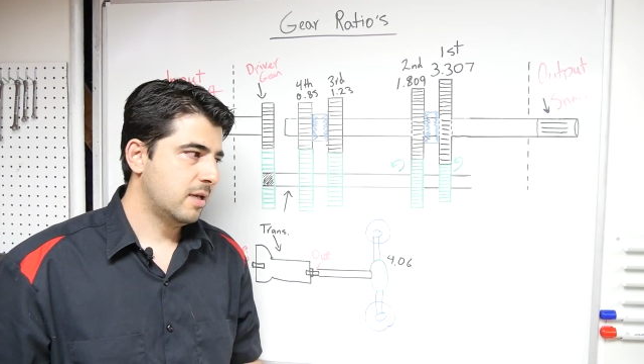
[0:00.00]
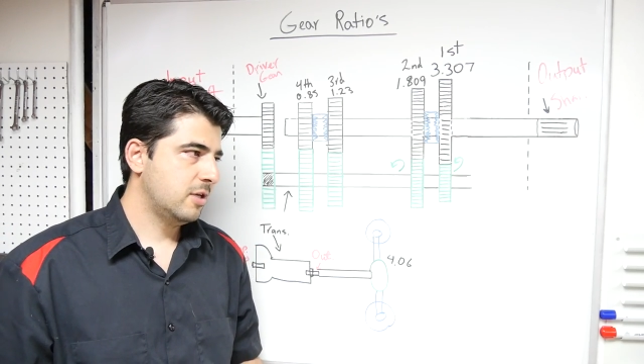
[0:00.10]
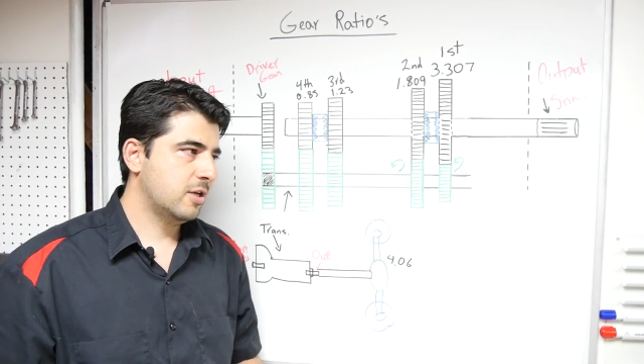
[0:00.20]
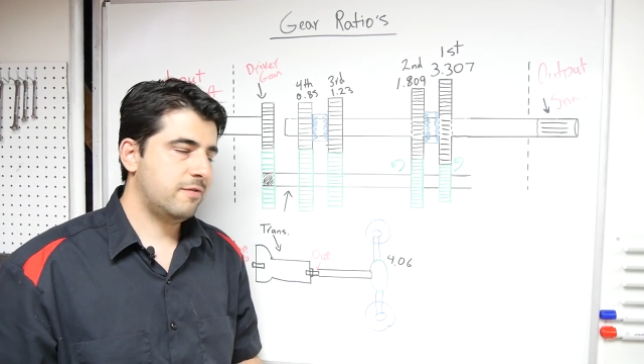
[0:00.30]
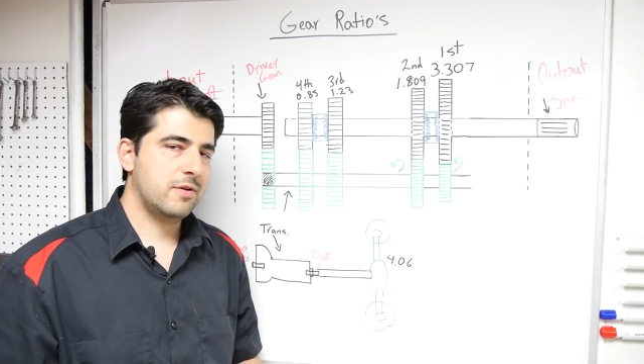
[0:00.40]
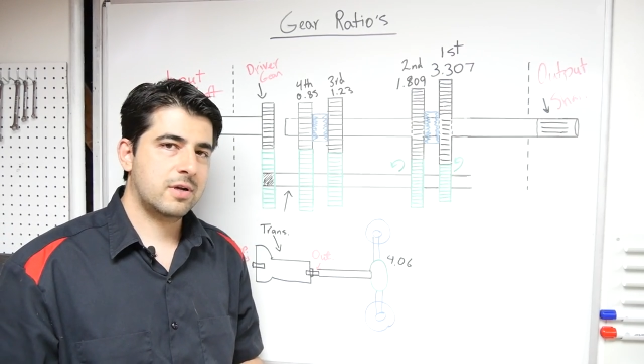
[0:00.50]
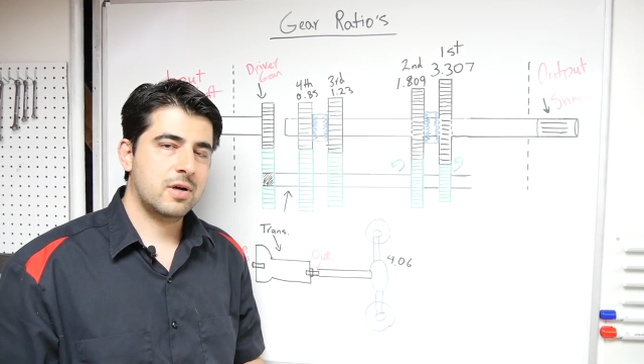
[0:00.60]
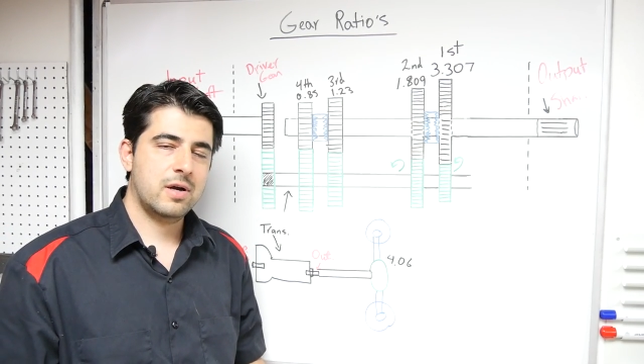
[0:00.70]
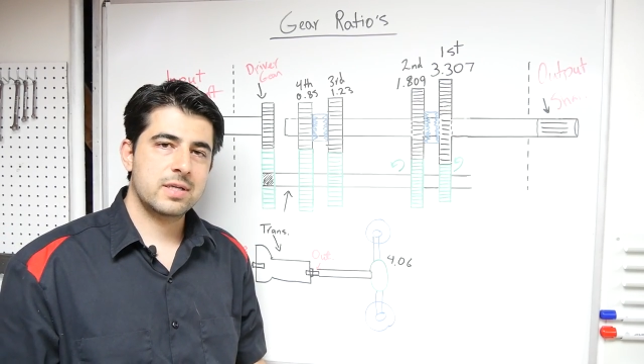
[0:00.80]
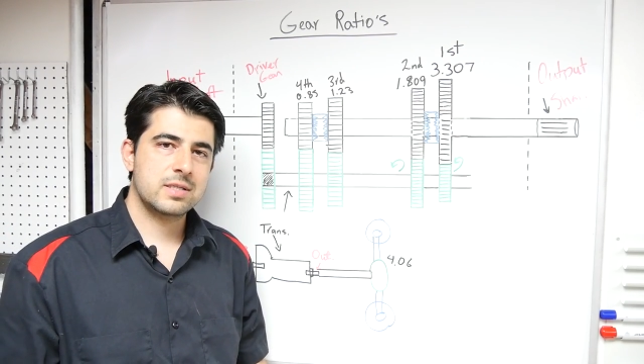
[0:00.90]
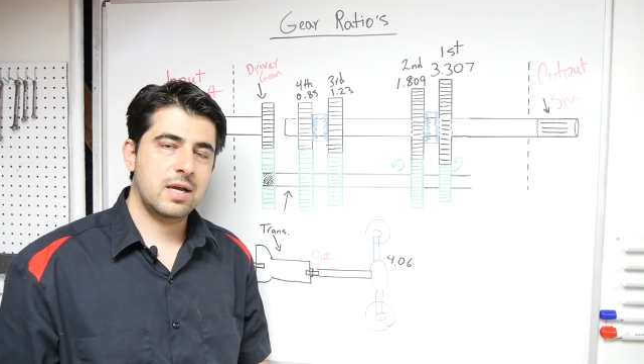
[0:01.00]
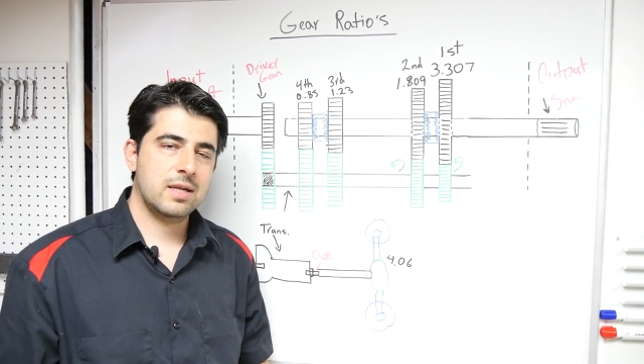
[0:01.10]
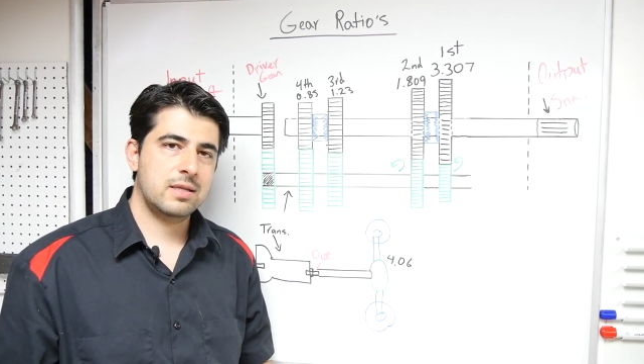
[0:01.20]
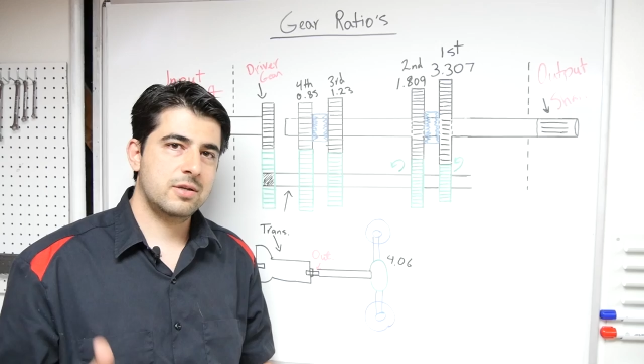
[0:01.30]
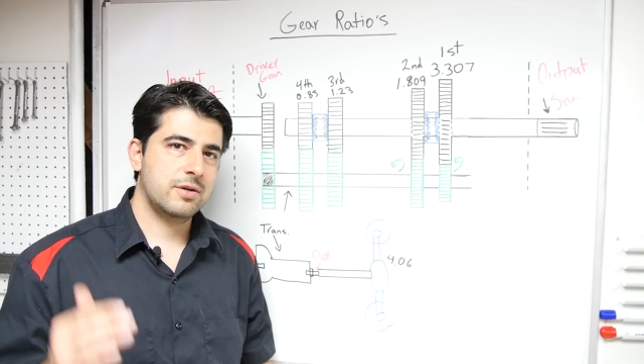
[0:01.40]
you know, if your car is
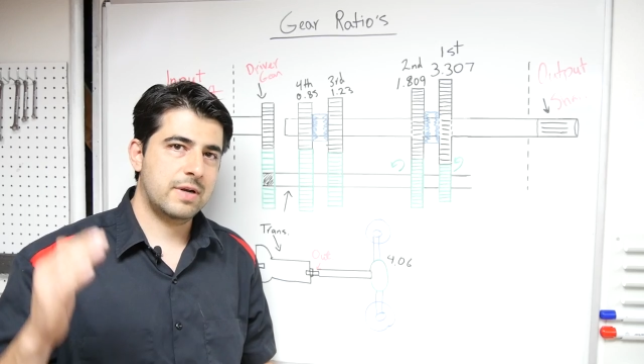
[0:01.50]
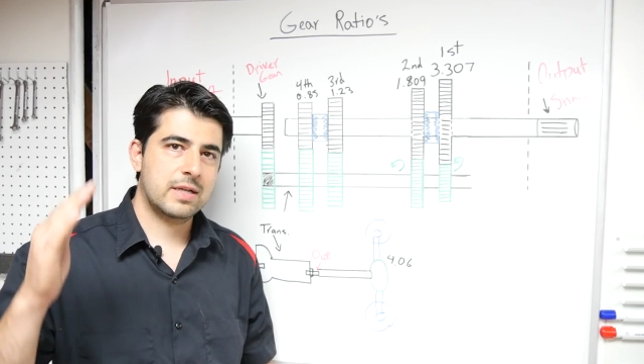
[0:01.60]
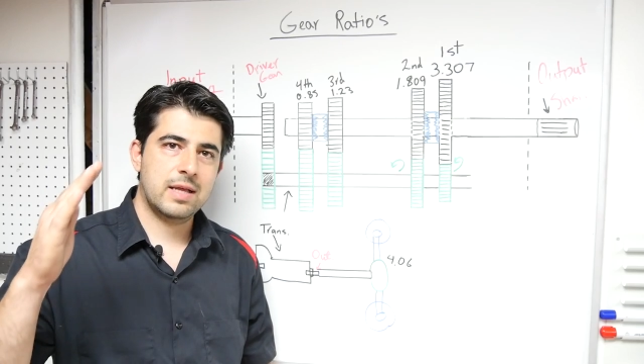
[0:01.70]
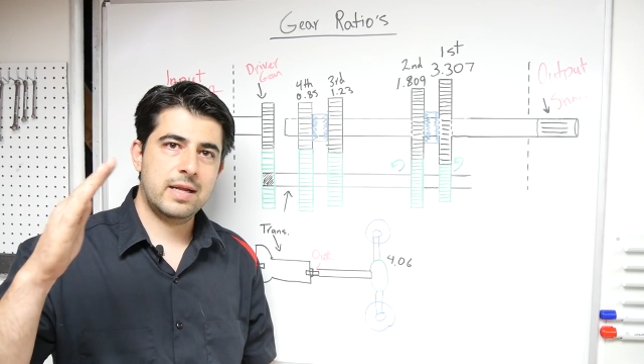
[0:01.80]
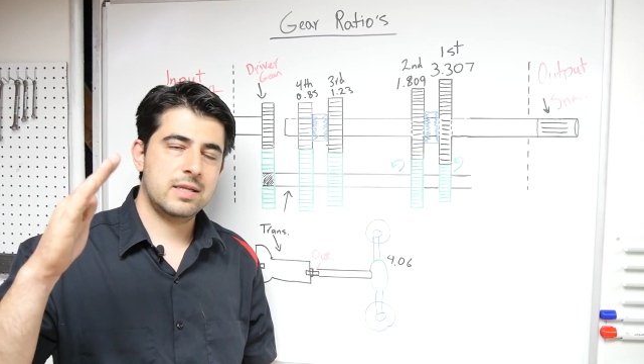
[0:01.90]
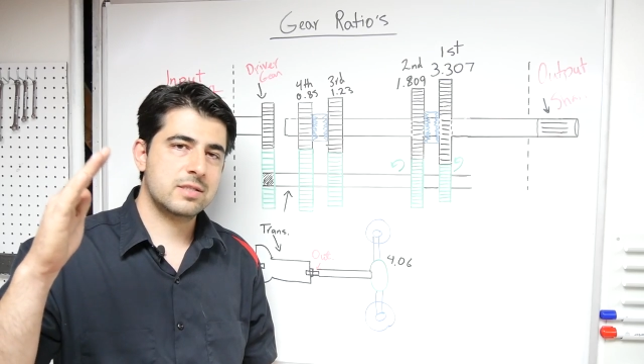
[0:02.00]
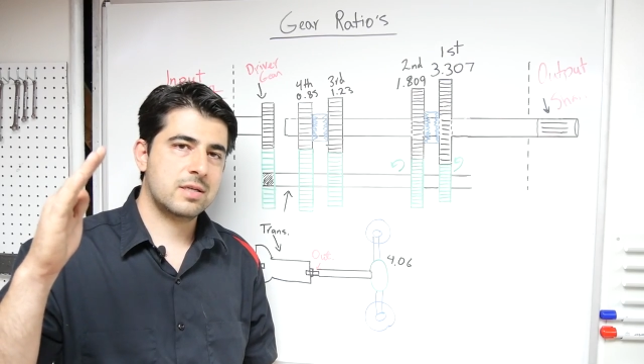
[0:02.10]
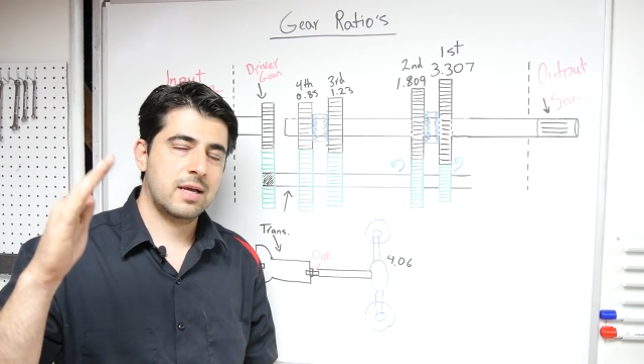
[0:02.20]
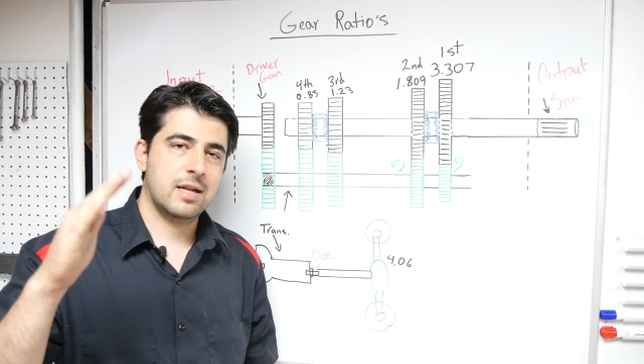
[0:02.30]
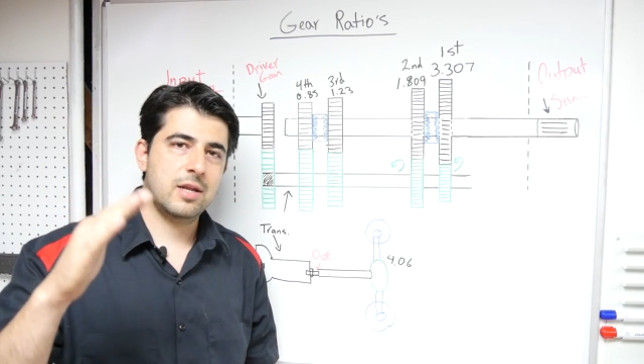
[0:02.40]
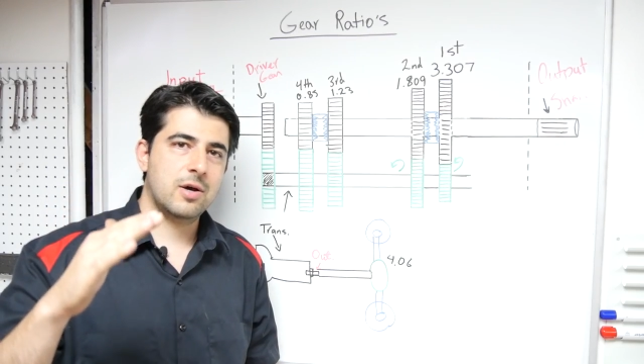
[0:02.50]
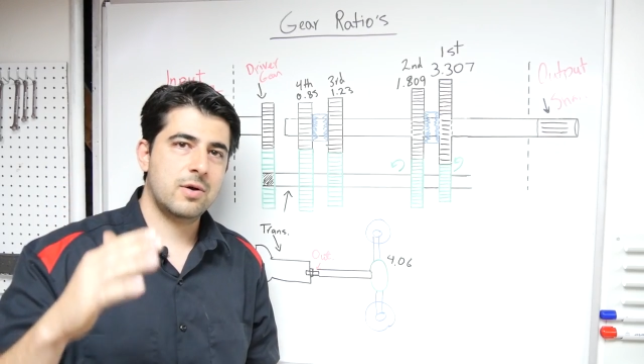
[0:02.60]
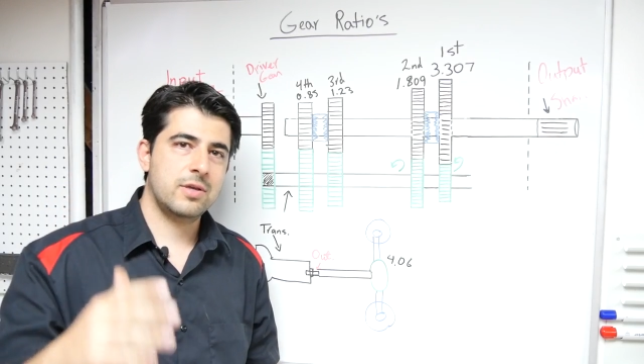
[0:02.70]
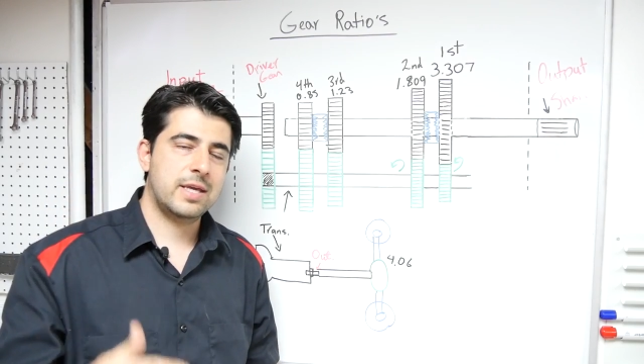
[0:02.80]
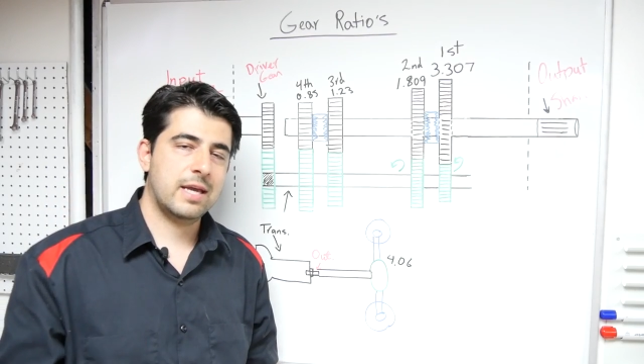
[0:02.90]
not, you know, your red line is kind of
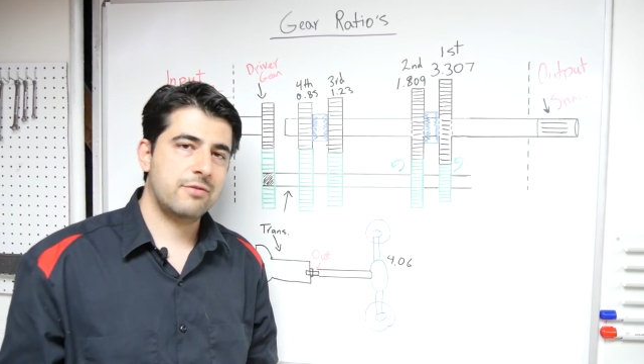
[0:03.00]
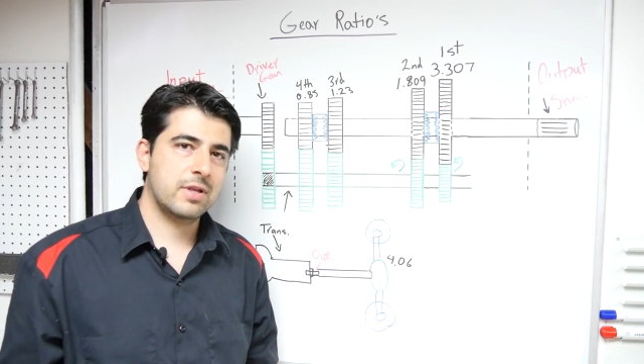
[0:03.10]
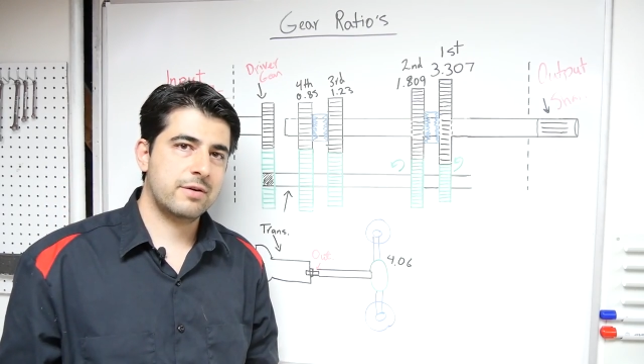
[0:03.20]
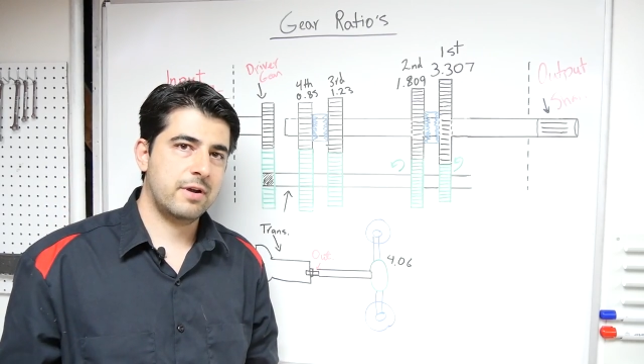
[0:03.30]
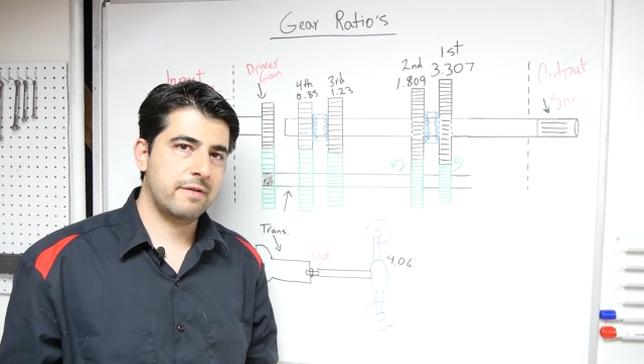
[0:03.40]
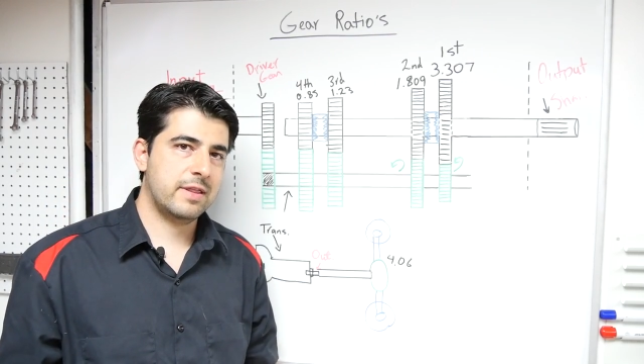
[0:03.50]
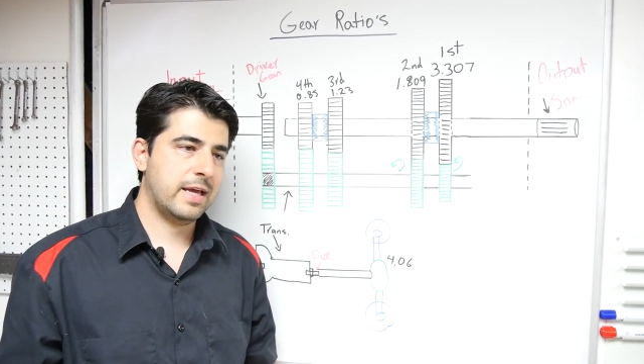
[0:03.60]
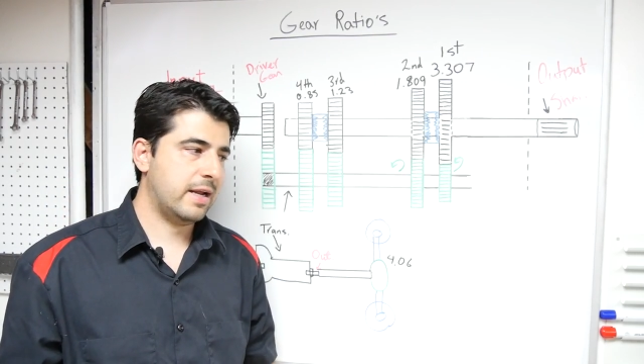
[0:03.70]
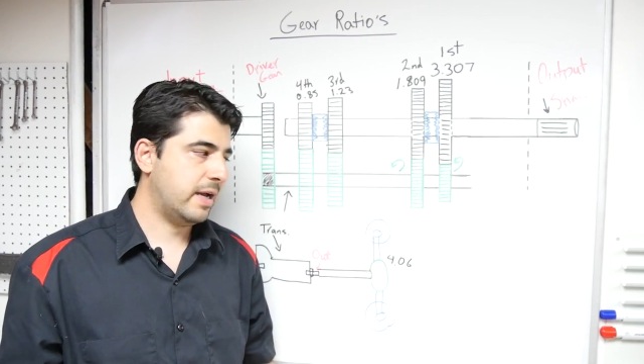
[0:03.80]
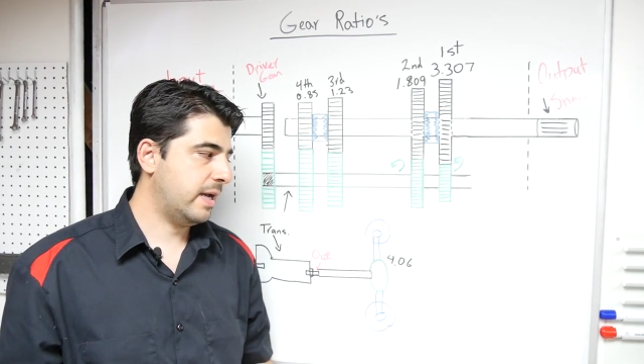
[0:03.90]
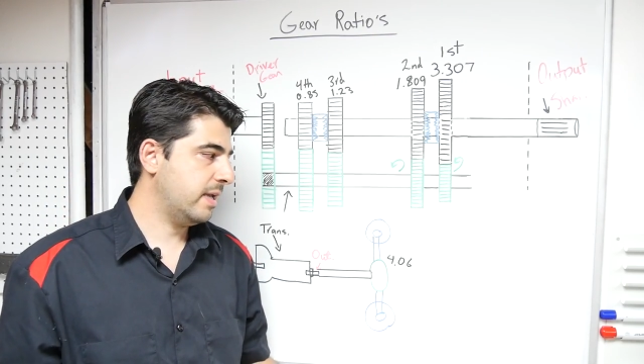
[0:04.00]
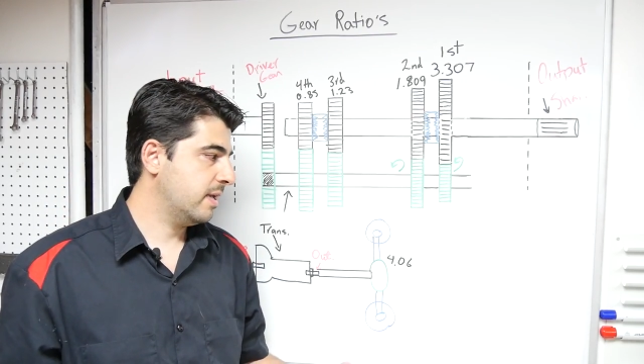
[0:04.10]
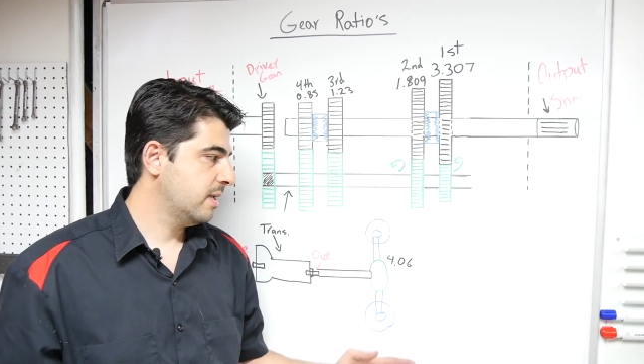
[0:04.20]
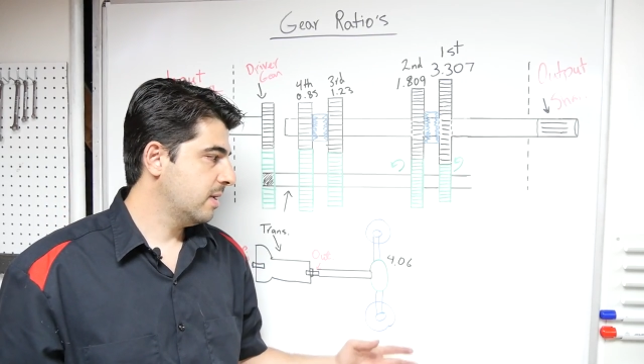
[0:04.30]
low, you can't really rev it that high,